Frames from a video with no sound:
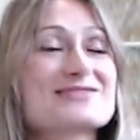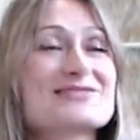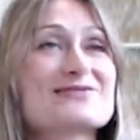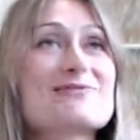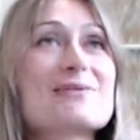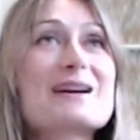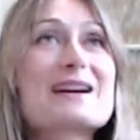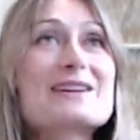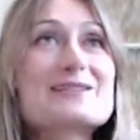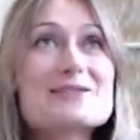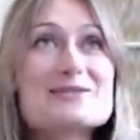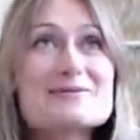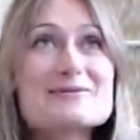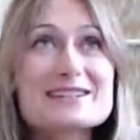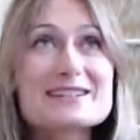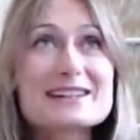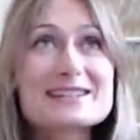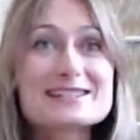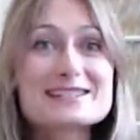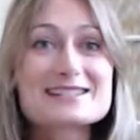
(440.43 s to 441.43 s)
But I don't want
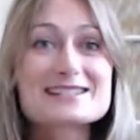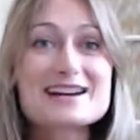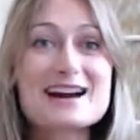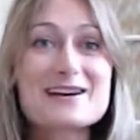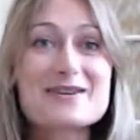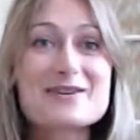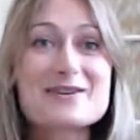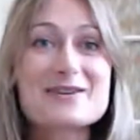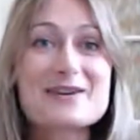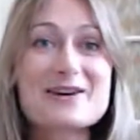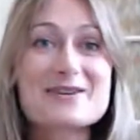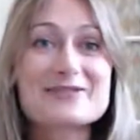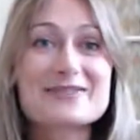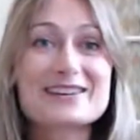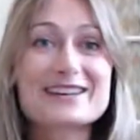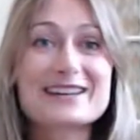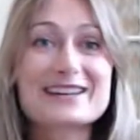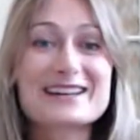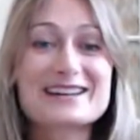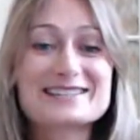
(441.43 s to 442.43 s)
to get stuck on
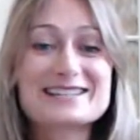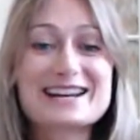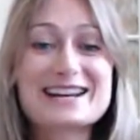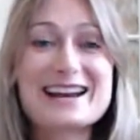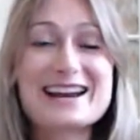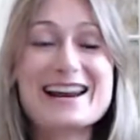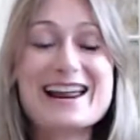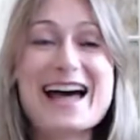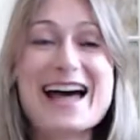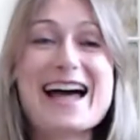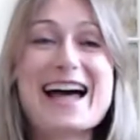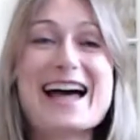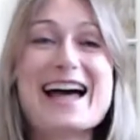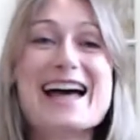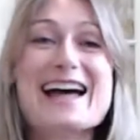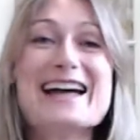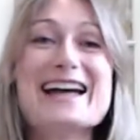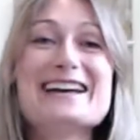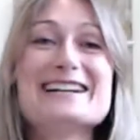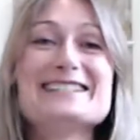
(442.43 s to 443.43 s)
coffee again
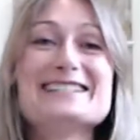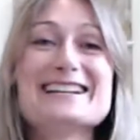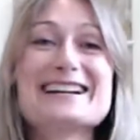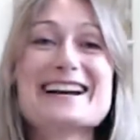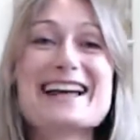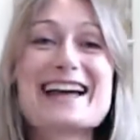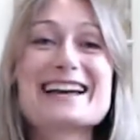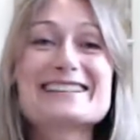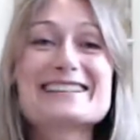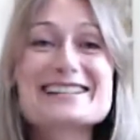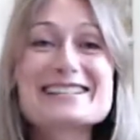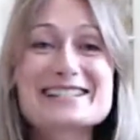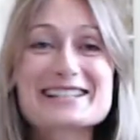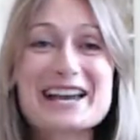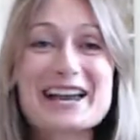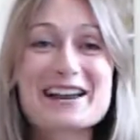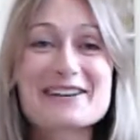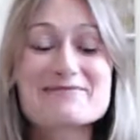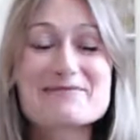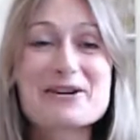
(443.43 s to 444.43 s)
today. Let's
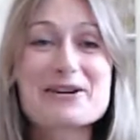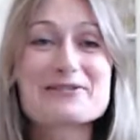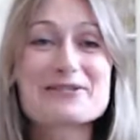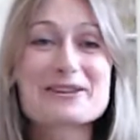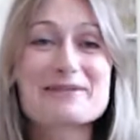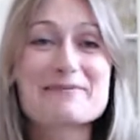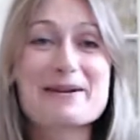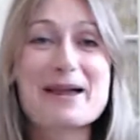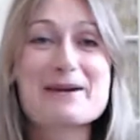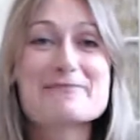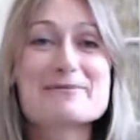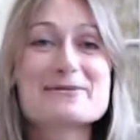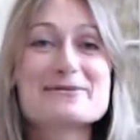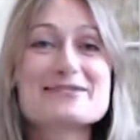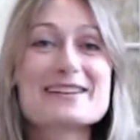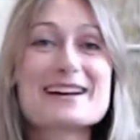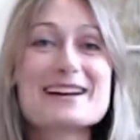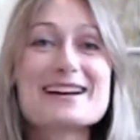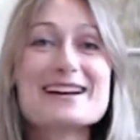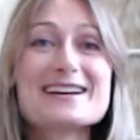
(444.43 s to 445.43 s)
keep moving,
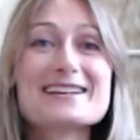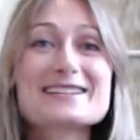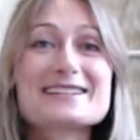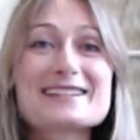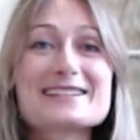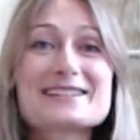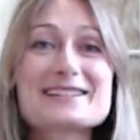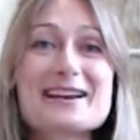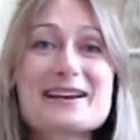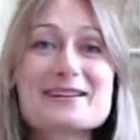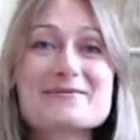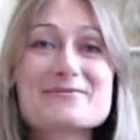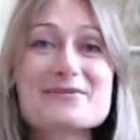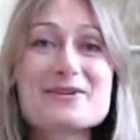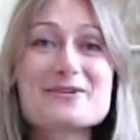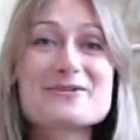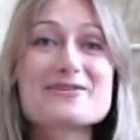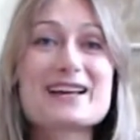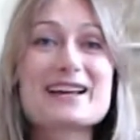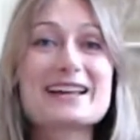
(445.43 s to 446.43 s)
people. Let's keep
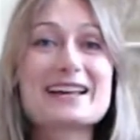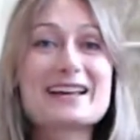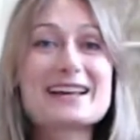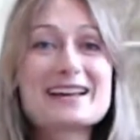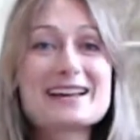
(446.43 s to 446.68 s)
moving.